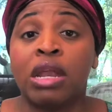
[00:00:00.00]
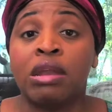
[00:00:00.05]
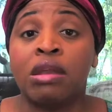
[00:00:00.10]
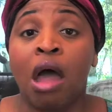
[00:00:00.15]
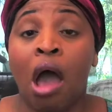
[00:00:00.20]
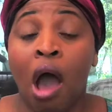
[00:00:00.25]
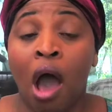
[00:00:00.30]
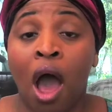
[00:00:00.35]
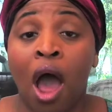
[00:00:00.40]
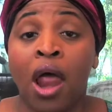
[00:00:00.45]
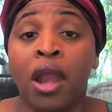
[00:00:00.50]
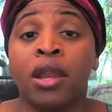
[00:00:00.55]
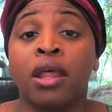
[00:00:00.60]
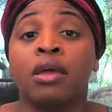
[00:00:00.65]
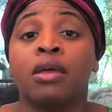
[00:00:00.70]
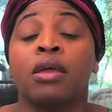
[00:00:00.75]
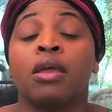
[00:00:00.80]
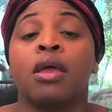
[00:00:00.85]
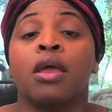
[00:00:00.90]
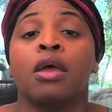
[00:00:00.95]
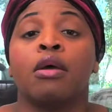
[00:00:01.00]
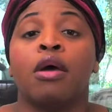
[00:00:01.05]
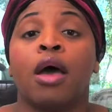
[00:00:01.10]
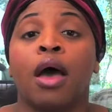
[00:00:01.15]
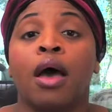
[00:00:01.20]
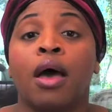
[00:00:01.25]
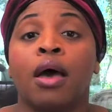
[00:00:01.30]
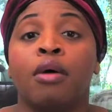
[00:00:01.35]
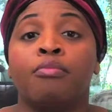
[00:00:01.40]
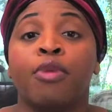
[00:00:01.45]
non-approved
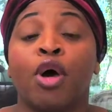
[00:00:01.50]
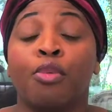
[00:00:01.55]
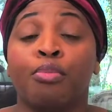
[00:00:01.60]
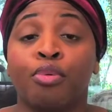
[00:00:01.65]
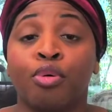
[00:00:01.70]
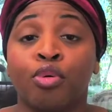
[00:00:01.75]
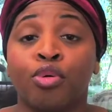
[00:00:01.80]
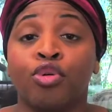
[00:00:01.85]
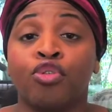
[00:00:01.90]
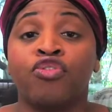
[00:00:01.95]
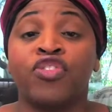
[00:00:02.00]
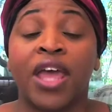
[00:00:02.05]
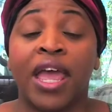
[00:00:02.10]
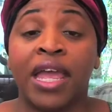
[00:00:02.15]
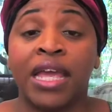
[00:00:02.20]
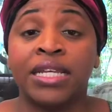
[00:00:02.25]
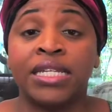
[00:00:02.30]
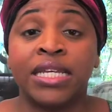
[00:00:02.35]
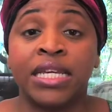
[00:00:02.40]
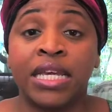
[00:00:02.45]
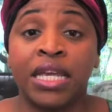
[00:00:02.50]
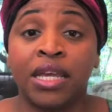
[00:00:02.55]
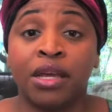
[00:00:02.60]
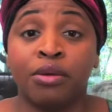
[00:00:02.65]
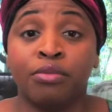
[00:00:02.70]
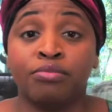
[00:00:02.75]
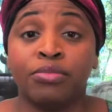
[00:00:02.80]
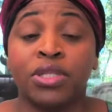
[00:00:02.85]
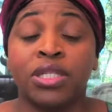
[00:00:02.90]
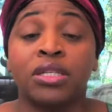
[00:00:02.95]

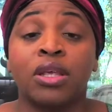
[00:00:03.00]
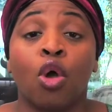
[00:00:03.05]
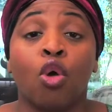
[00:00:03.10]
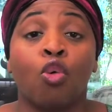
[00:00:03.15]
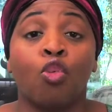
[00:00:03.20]
ATMs